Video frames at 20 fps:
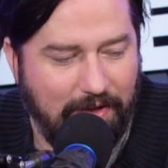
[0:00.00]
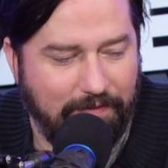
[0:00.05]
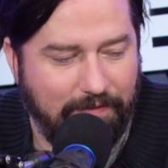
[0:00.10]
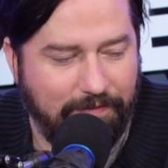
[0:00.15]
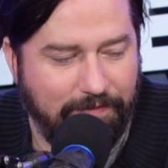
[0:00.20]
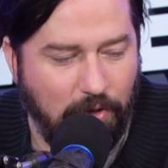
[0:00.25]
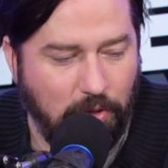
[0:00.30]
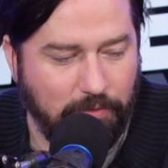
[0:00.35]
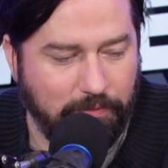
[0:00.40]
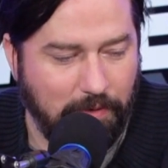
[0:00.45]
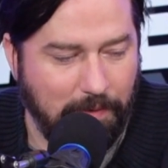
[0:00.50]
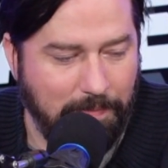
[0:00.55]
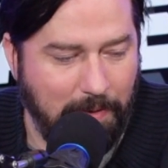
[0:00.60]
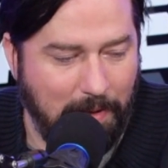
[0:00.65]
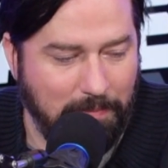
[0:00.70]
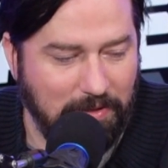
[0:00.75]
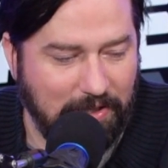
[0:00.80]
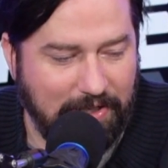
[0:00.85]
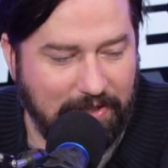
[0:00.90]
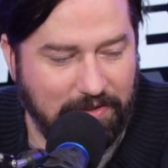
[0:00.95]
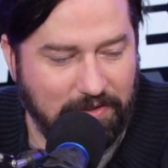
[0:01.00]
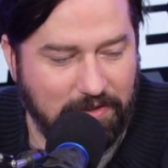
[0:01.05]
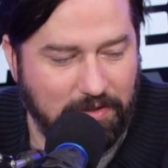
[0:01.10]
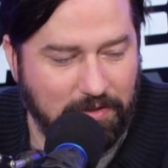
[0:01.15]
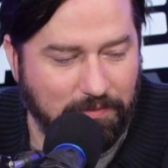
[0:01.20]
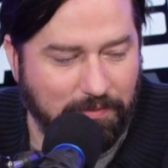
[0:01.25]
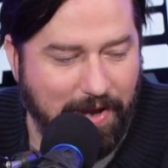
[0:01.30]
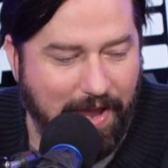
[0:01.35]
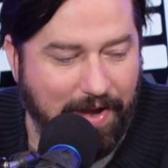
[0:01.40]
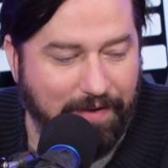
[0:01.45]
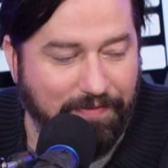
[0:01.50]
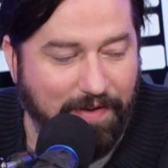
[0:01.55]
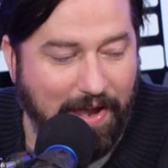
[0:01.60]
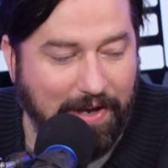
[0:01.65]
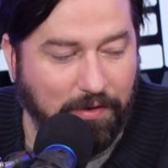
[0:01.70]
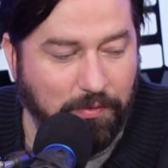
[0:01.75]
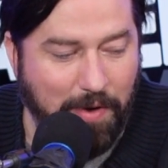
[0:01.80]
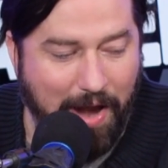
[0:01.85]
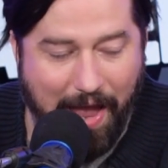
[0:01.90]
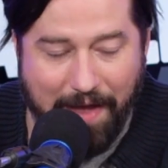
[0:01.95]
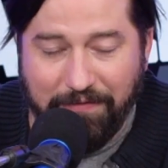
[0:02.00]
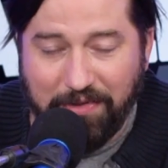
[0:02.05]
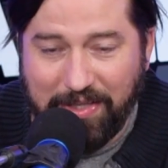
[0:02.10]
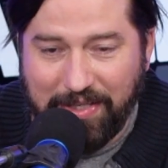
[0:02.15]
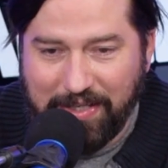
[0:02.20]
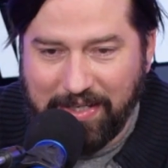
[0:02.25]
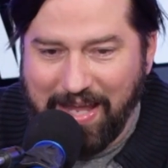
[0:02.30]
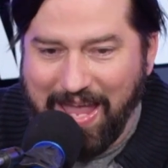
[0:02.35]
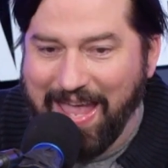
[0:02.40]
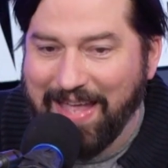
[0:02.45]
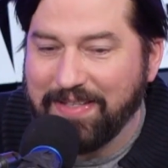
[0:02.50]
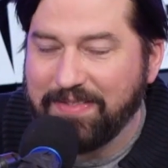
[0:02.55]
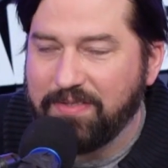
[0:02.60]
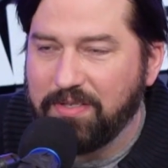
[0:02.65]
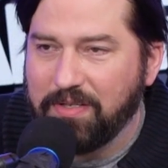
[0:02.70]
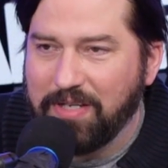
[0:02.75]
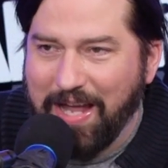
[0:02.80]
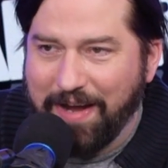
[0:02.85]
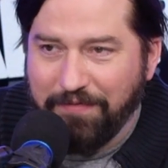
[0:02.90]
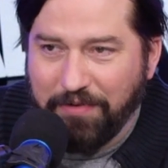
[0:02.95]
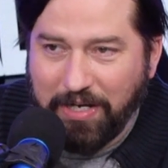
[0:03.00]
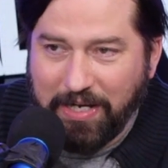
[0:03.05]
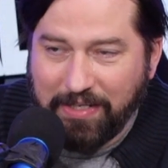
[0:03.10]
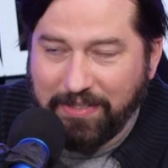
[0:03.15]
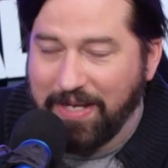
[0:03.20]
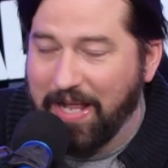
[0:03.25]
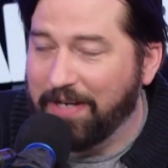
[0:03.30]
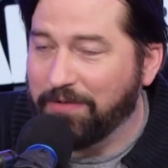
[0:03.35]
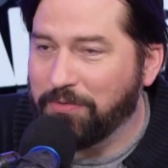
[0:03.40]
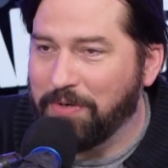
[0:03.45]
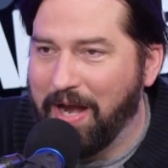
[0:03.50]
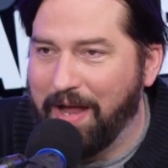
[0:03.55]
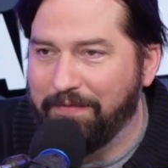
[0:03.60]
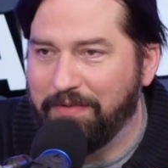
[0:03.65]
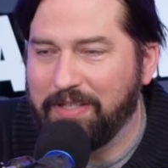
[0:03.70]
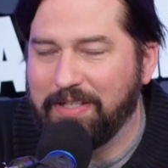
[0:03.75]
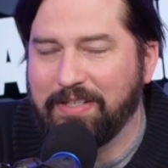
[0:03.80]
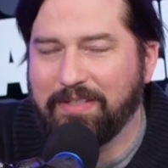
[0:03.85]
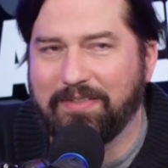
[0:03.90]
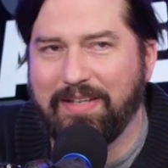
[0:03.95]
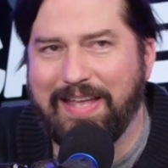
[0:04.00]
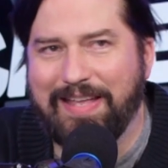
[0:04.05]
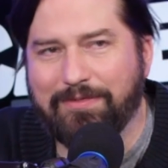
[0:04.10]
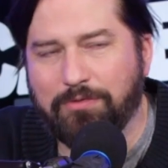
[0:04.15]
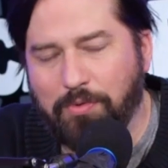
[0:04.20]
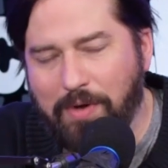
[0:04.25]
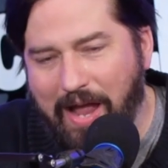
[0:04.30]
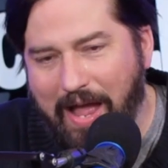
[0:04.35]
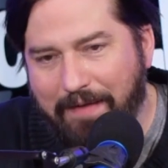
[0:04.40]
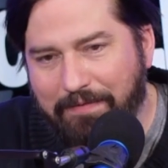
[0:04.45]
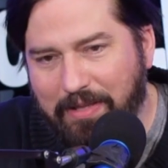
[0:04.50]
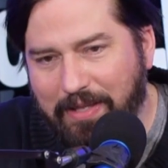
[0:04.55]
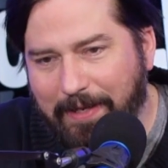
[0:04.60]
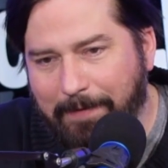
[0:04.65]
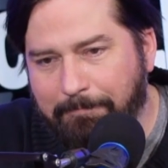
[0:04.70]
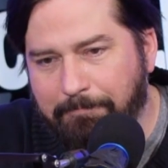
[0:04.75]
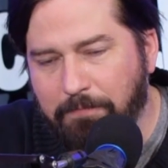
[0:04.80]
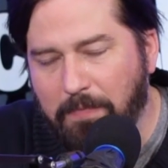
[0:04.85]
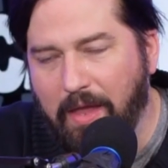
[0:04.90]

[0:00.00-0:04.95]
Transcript: vote Republican to ratify groveling as governing, not groveling as groveling.